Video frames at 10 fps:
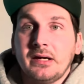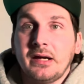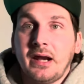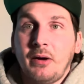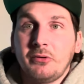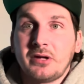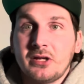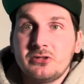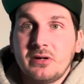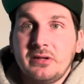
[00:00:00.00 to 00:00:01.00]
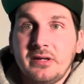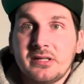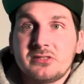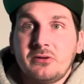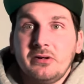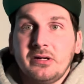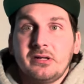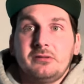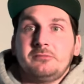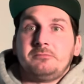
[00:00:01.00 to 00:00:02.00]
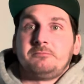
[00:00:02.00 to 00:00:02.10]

and I will catch you on the next toy hunt.